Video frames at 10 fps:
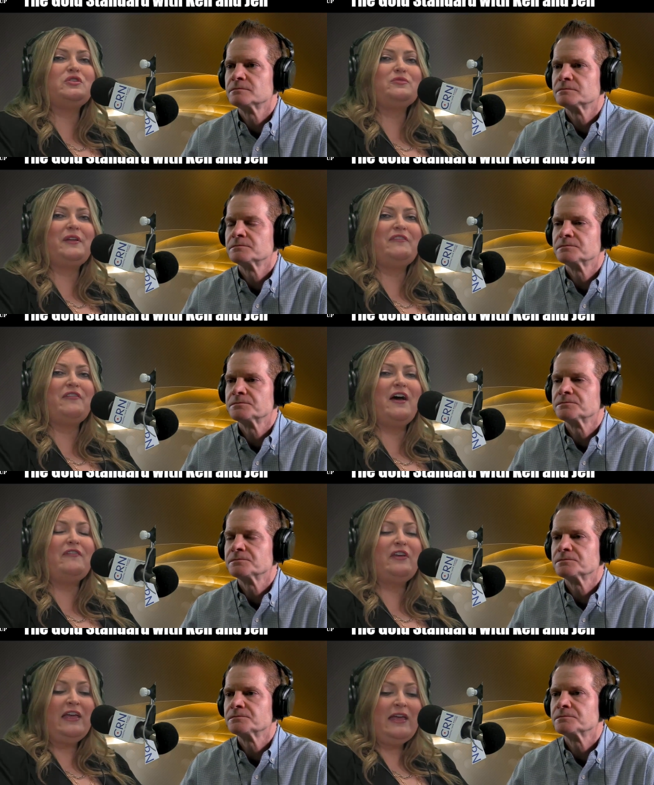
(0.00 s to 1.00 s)

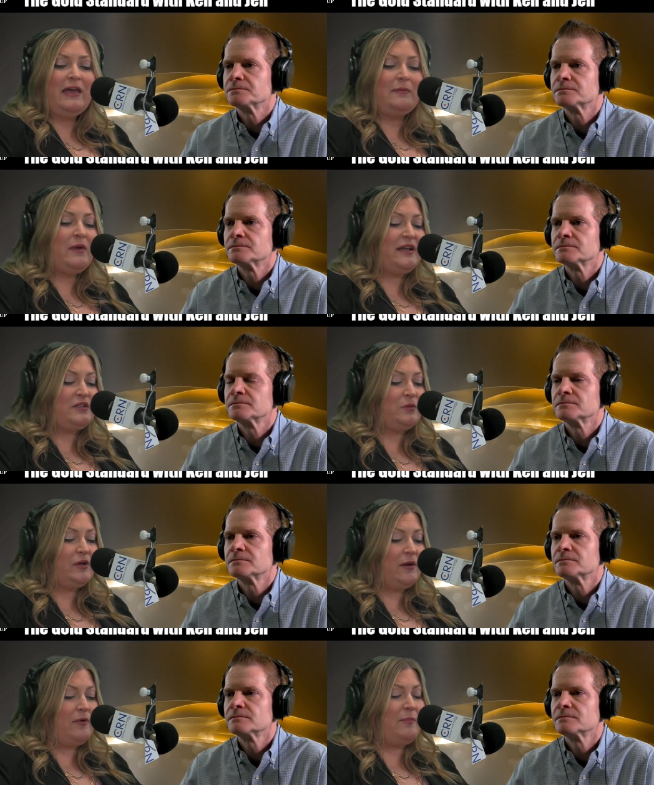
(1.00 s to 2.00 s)
Speaker 1: twenty-five, and Midas will
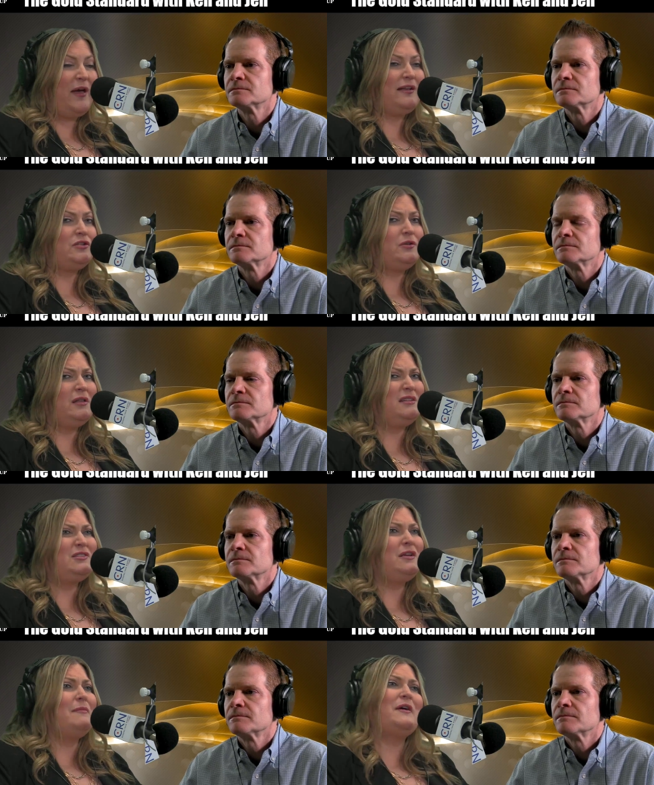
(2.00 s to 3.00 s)
get right back to you. Now, let's
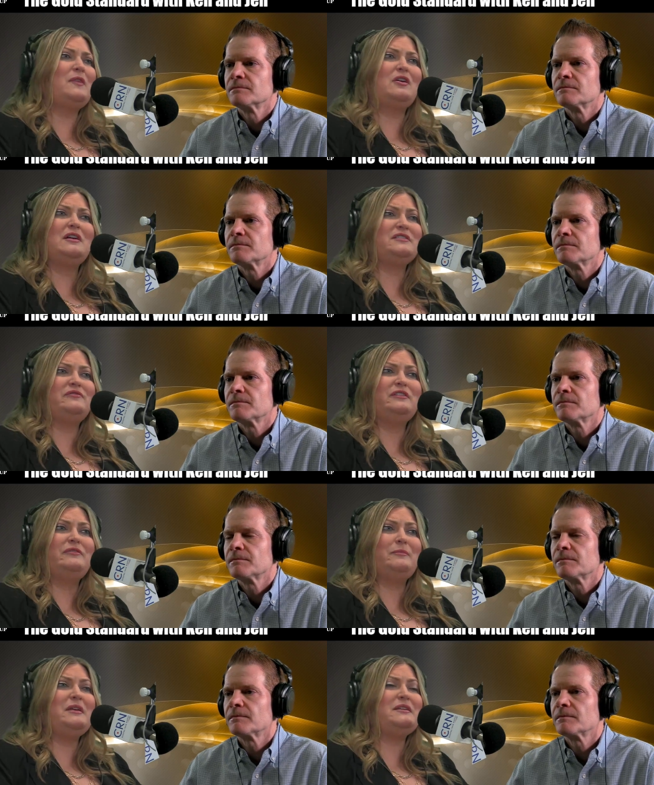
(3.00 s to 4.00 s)
talk about the cost of
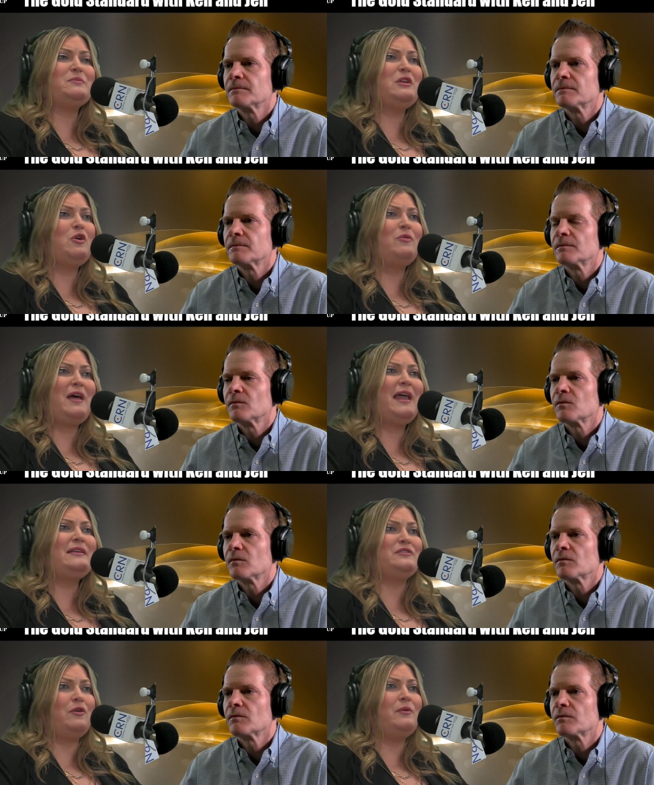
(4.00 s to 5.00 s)
living, because we know that
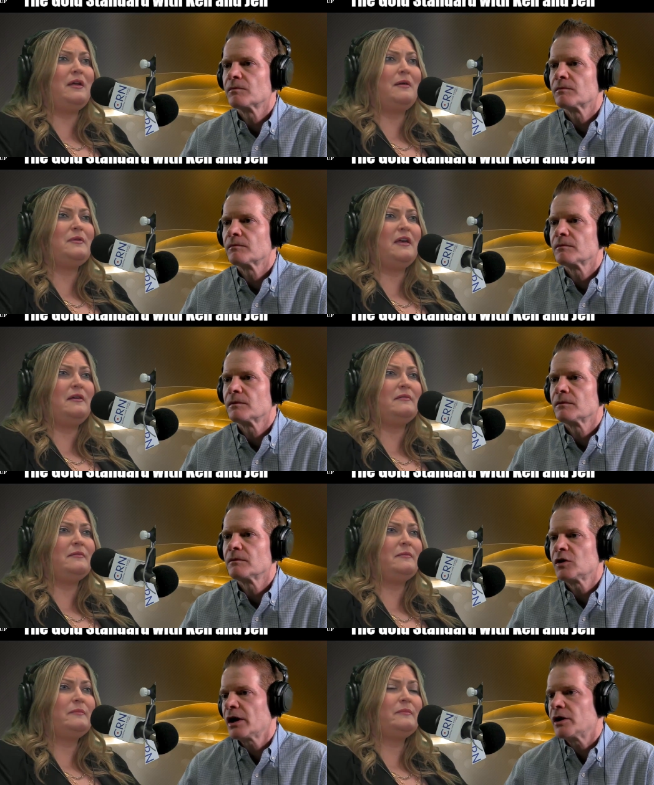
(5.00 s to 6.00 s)
is going up, Ken.
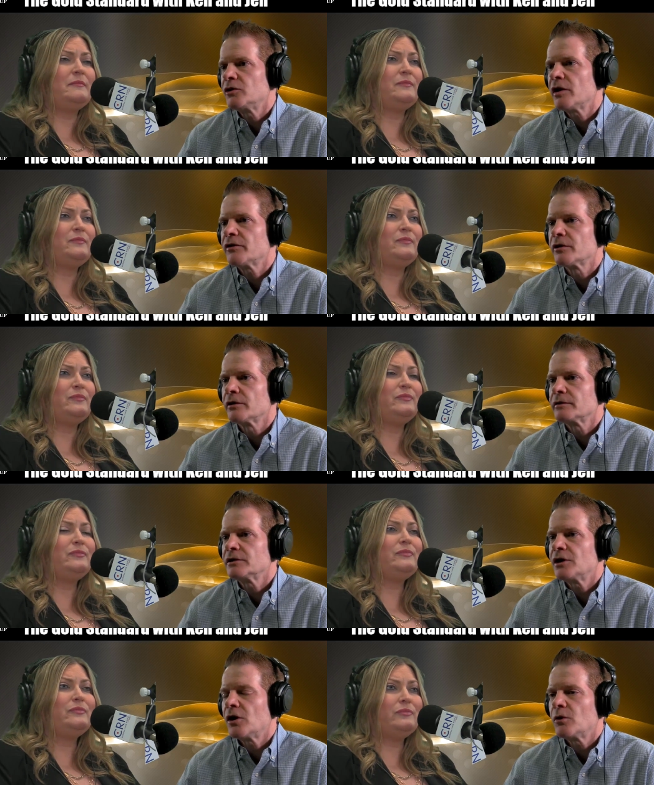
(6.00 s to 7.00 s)
Speaker 2: Yeah, another,
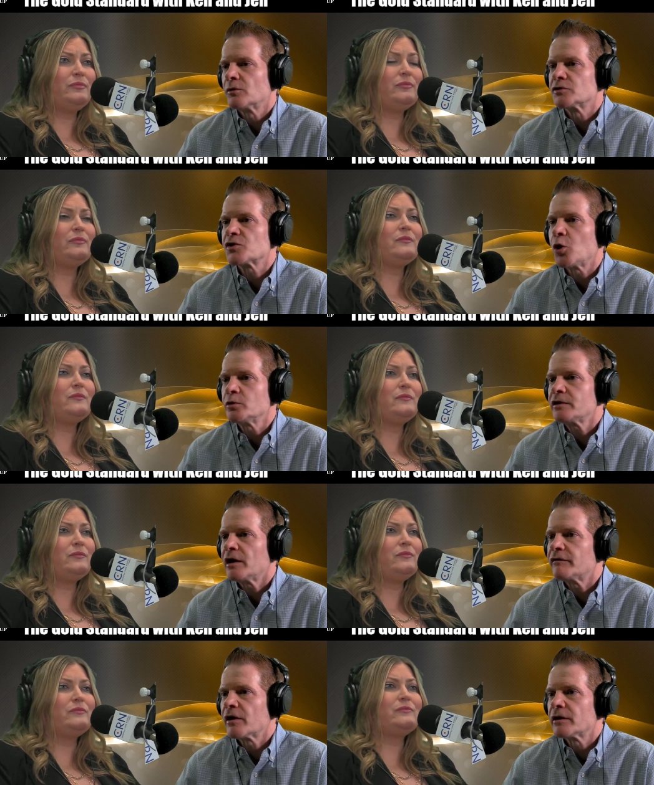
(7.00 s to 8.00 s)
you know, result
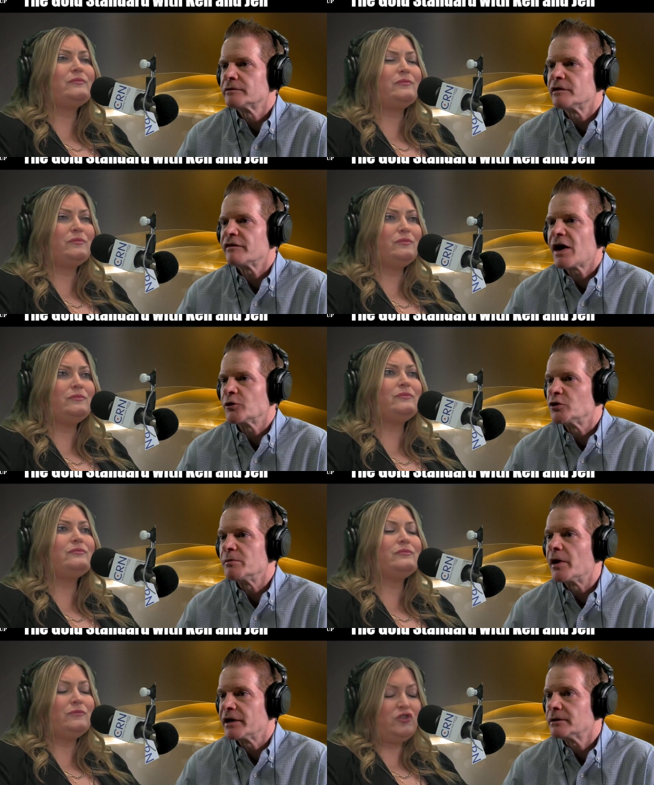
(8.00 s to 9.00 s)
of our devalued
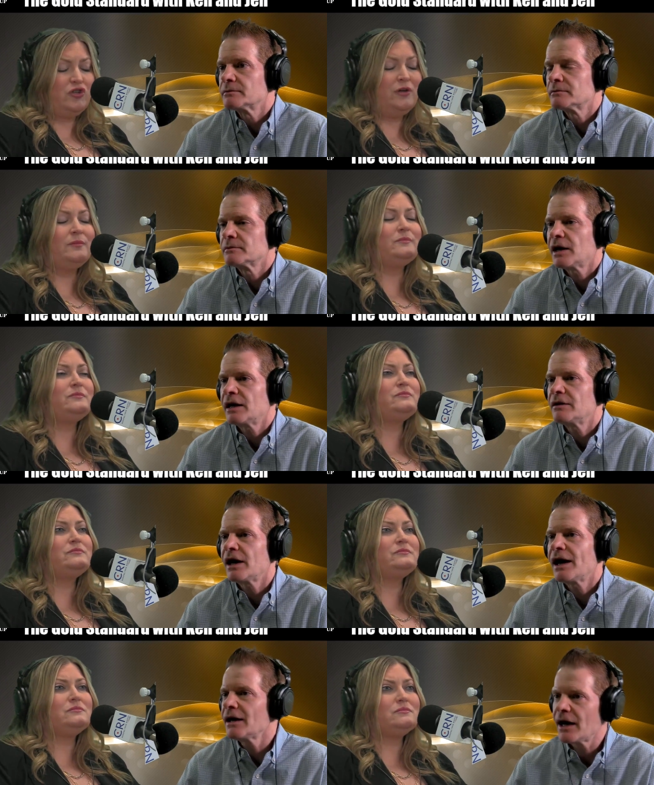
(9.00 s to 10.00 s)
money. Sure. And
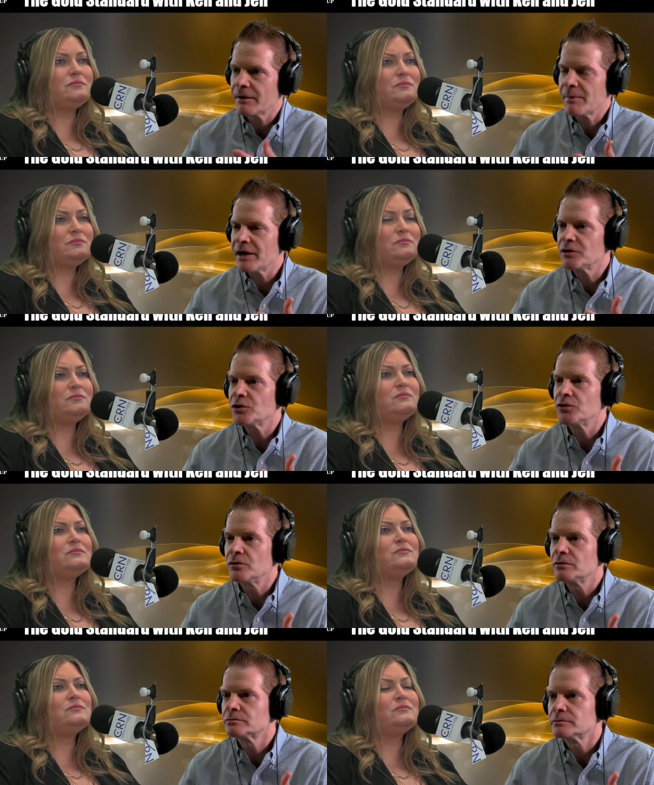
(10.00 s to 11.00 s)
I, I met
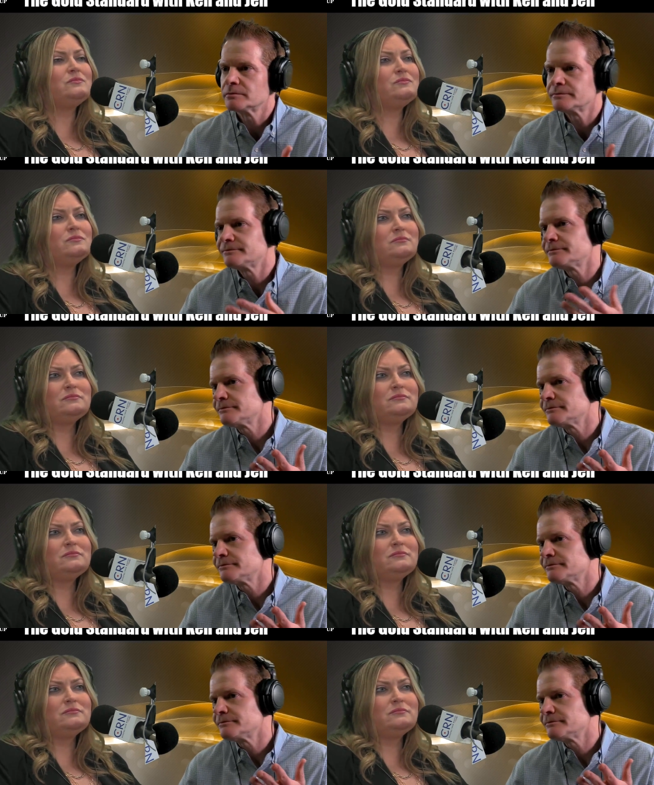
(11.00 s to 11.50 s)
you... you